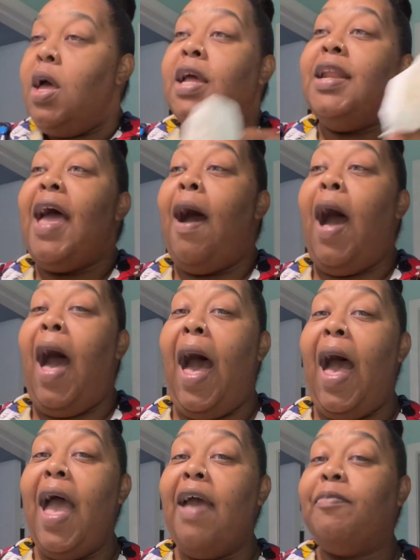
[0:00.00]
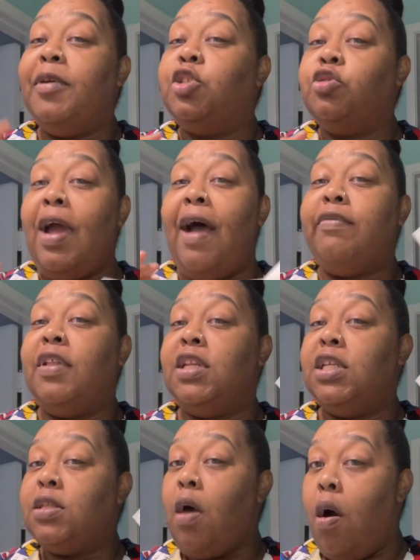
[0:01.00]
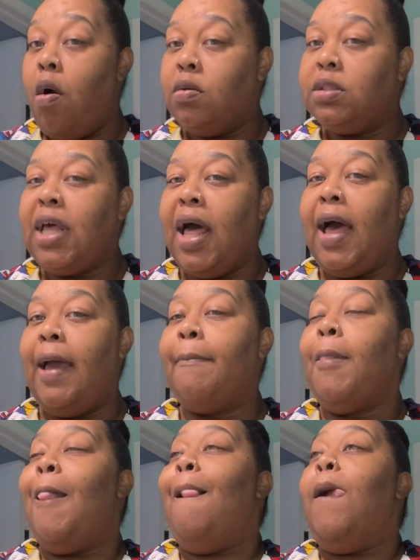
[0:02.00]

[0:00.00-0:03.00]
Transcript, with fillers: Now, I have been traveling this whole time